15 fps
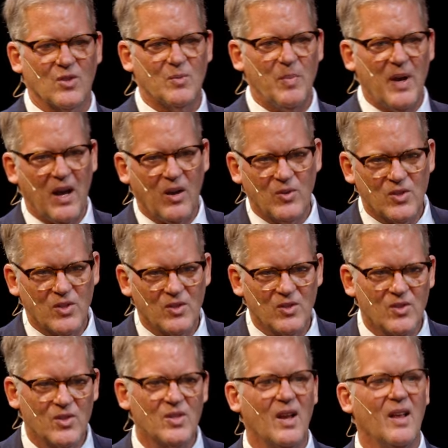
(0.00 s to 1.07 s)

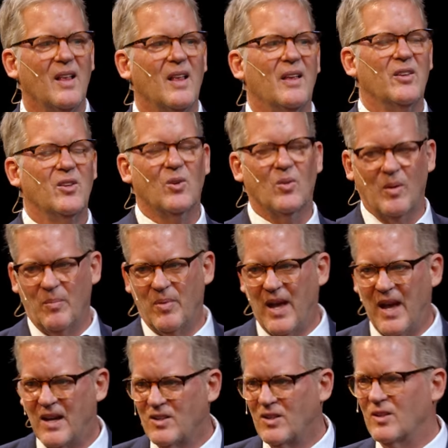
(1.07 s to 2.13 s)
spouses, you're
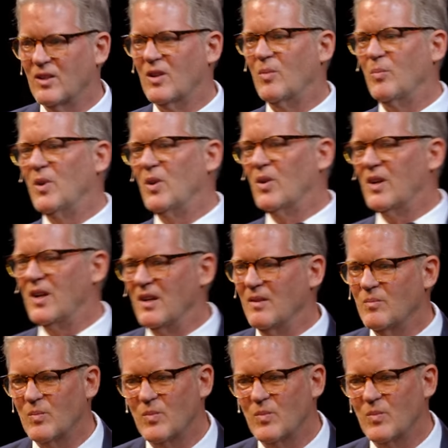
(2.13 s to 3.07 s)
impacting the community.